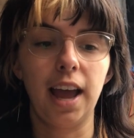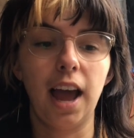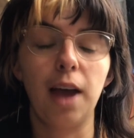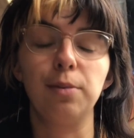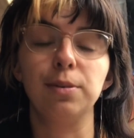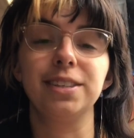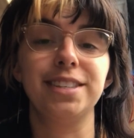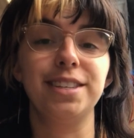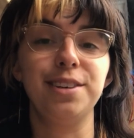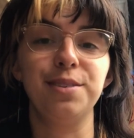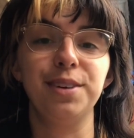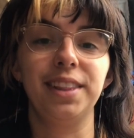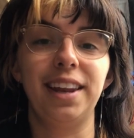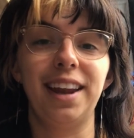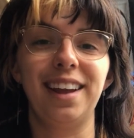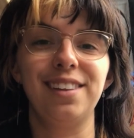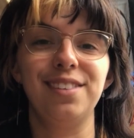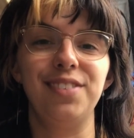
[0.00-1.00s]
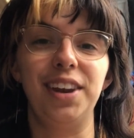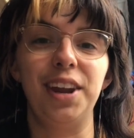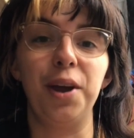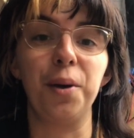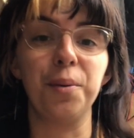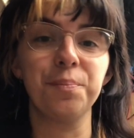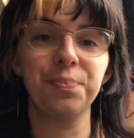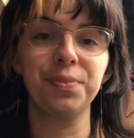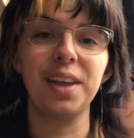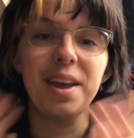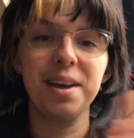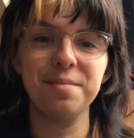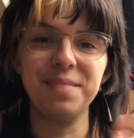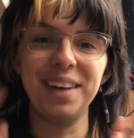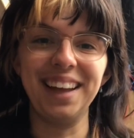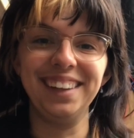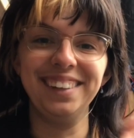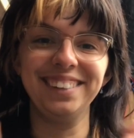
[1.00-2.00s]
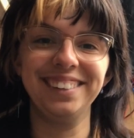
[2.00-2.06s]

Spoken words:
I will see you in the next video. Bye.